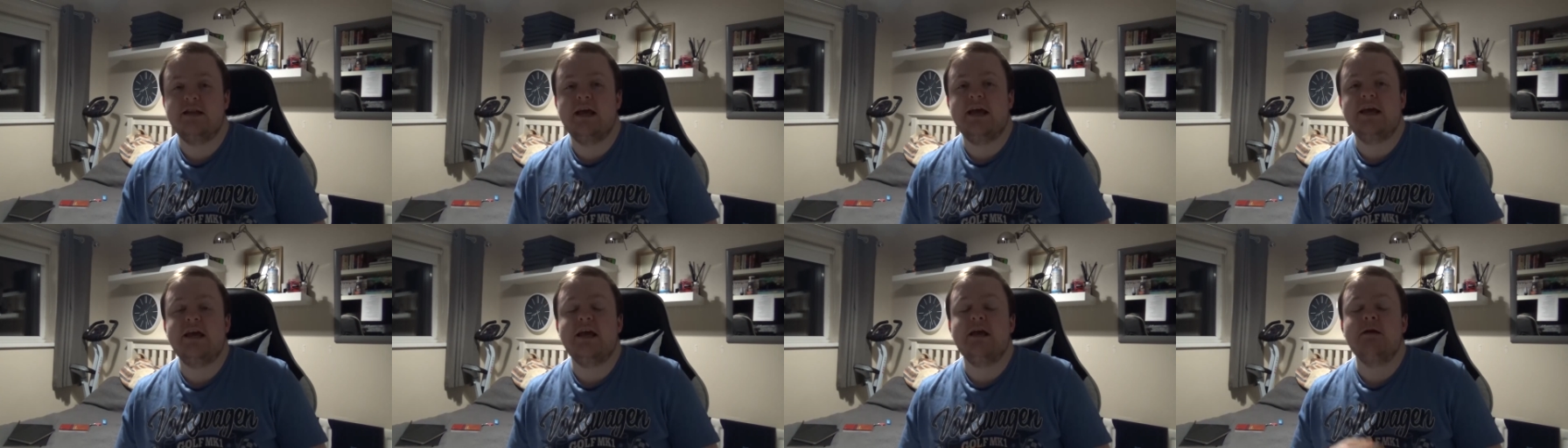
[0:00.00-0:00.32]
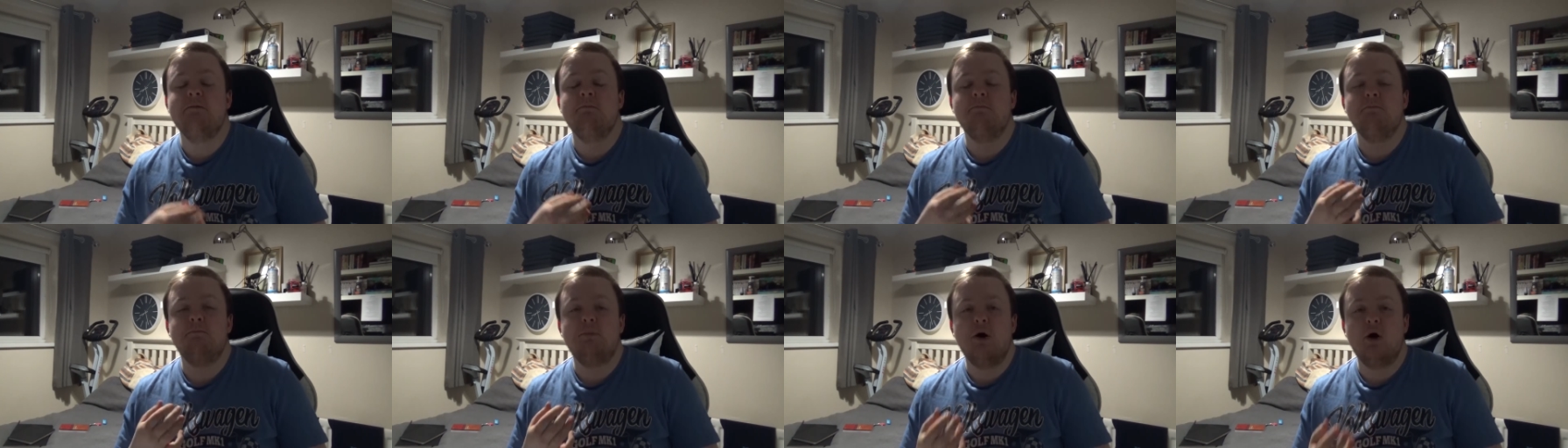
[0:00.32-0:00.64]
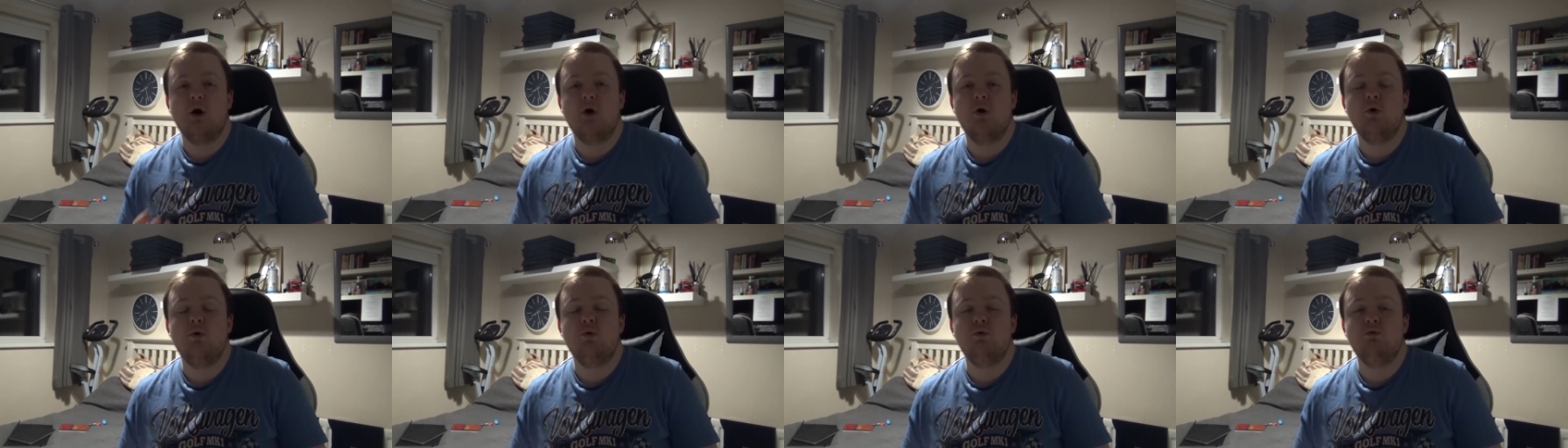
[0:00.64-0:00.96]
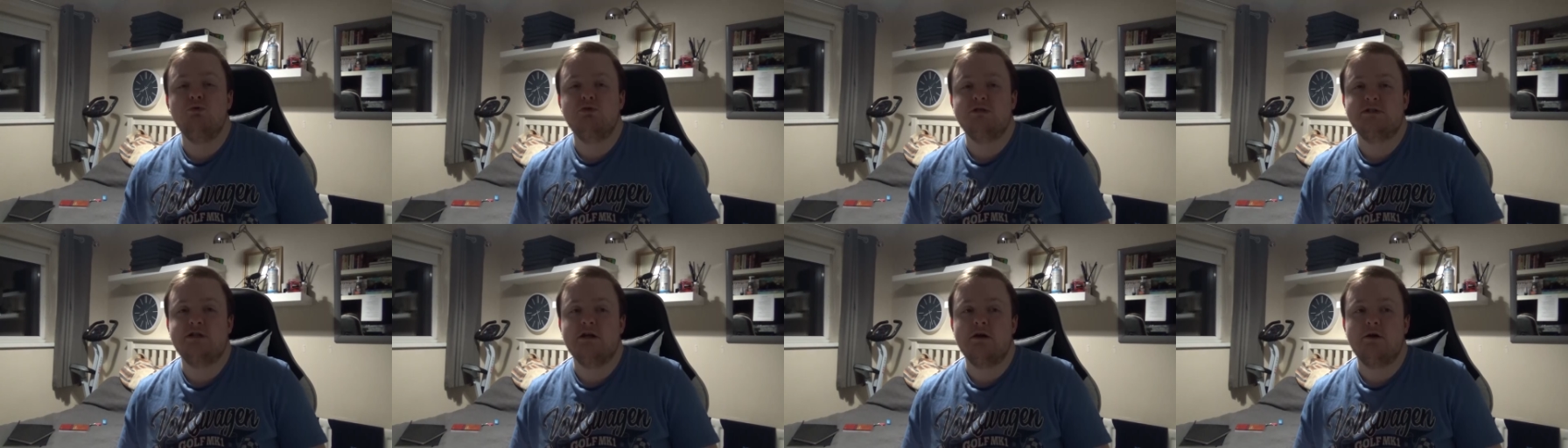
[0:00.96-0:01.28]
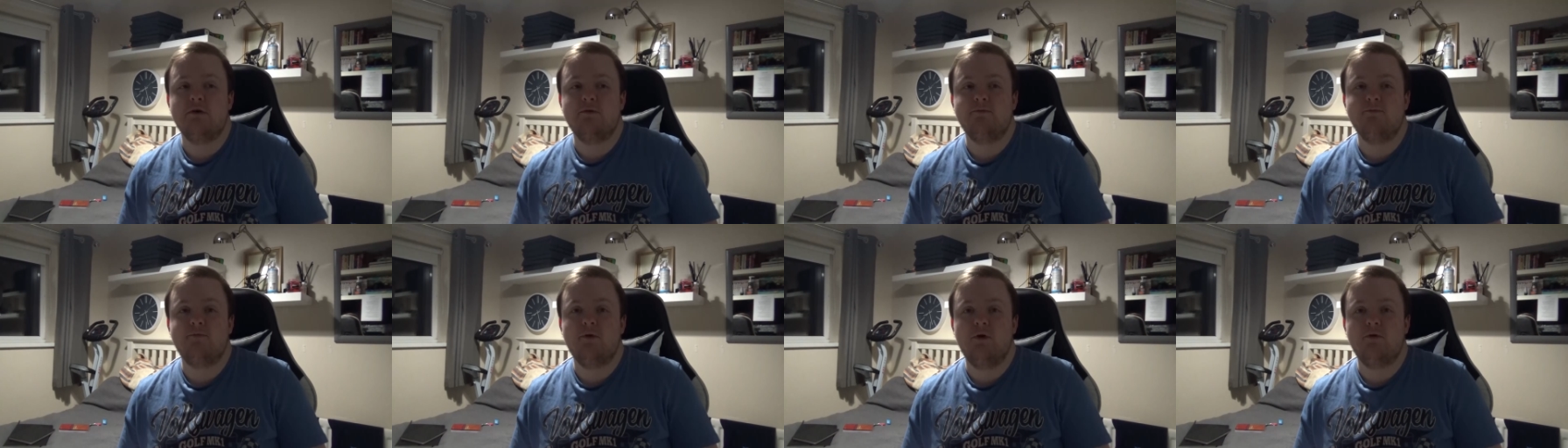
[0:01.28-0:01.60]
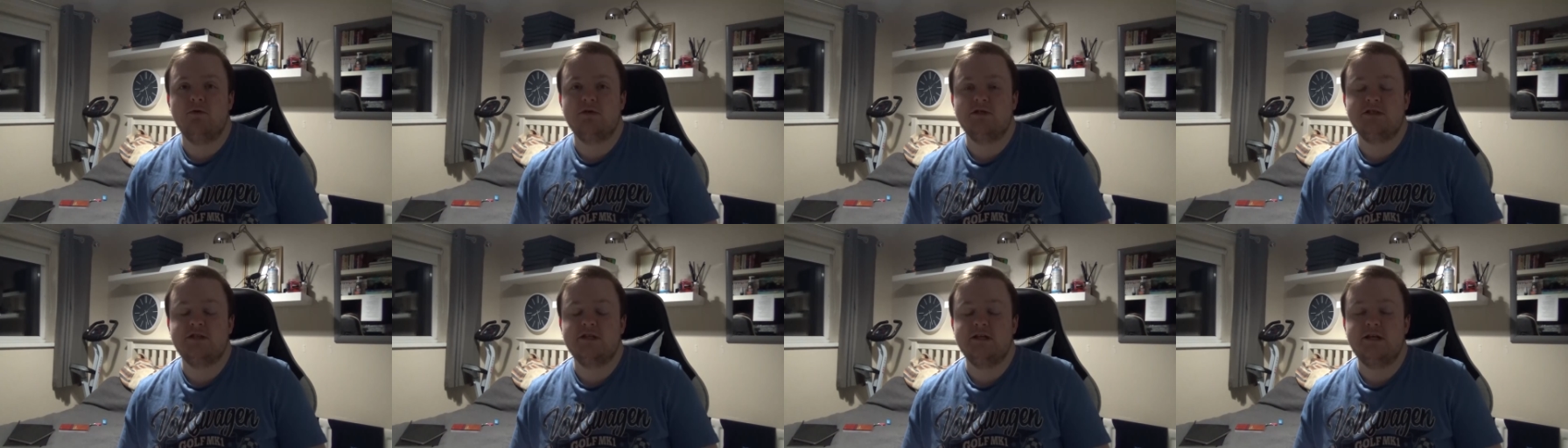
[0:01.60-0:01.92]
They impose their
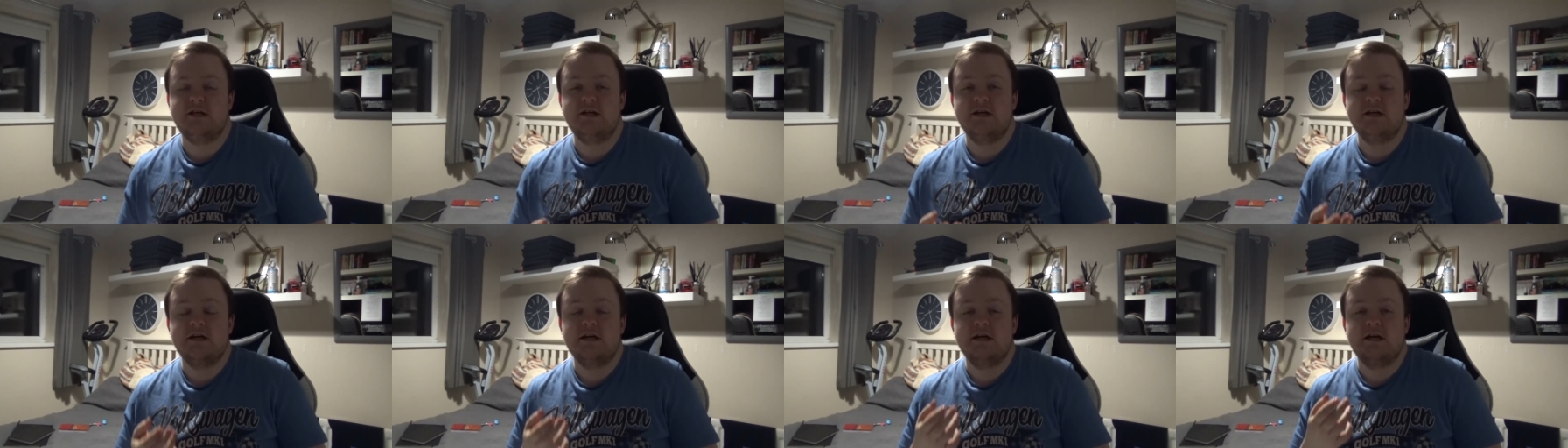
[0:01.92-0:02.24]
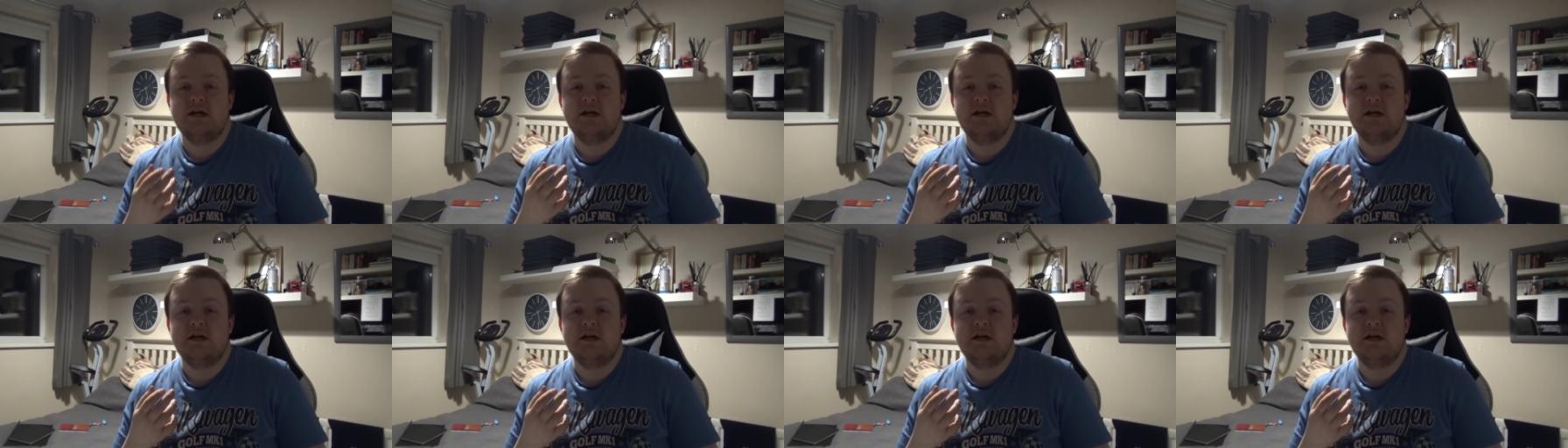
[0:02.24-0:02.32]
authority